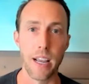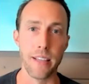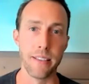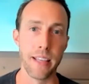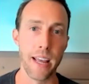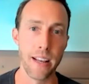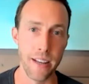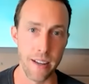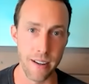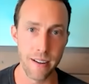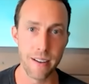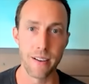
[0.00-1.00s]
And
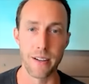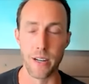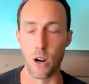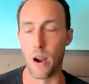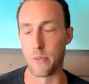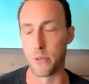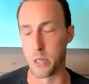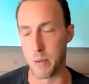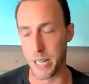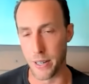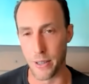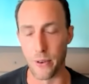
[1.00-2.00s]
then, you know, after
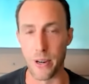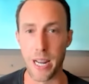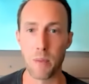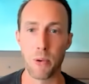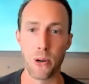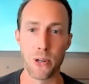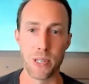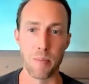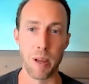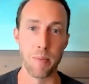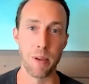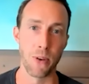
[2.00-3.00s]
speaking to their neighbors and
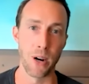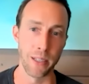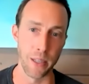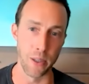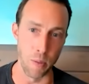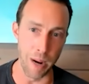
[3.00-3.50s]
maybe finally their